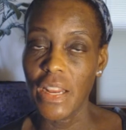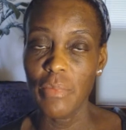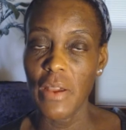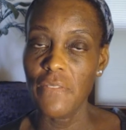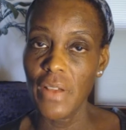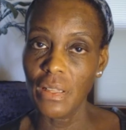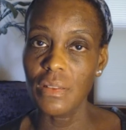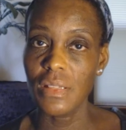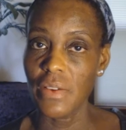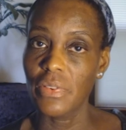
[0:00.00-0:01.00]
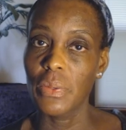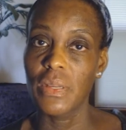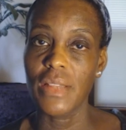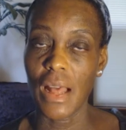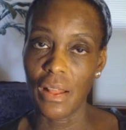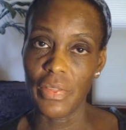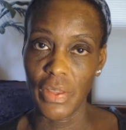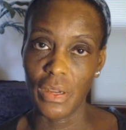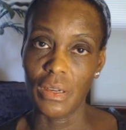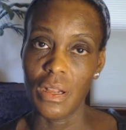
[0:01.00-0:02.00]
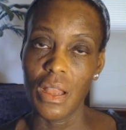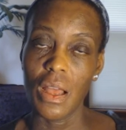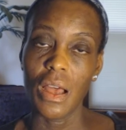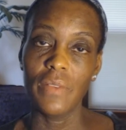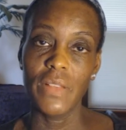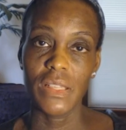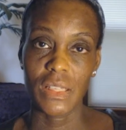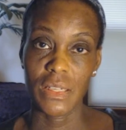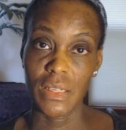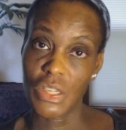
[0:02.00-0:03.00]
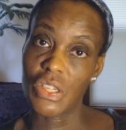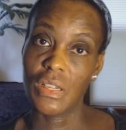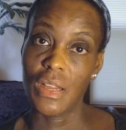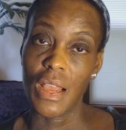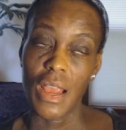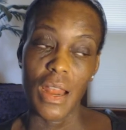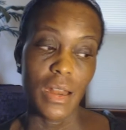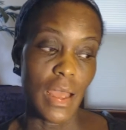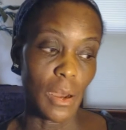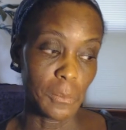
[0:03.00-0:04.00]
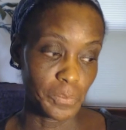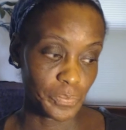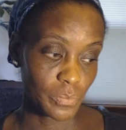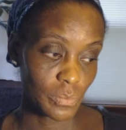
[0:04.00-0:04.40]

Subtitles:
any of my fellow sufferers out there of this condition. Now,